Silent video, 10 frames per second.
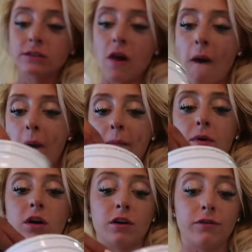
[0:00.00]
um,
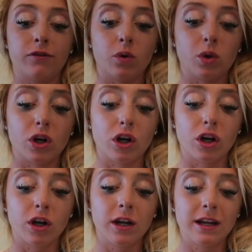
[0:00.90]
are
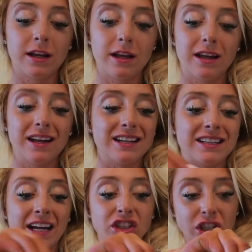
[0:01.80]
for
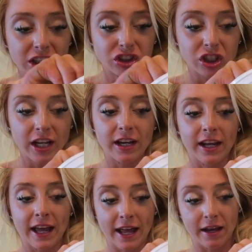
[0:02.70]
digestion,
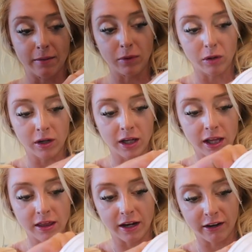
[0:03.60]
again,
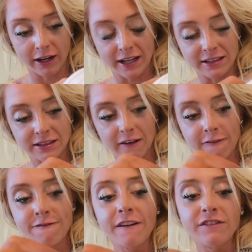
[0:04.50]
immunity. There is
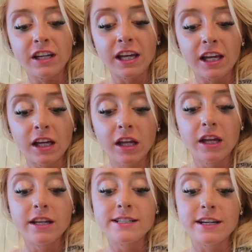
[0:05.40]
50
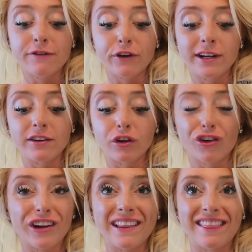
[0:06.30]
different
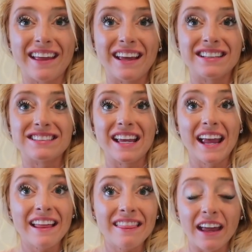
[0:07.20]
green things
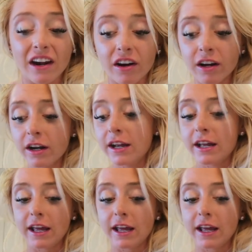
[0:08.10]
in there,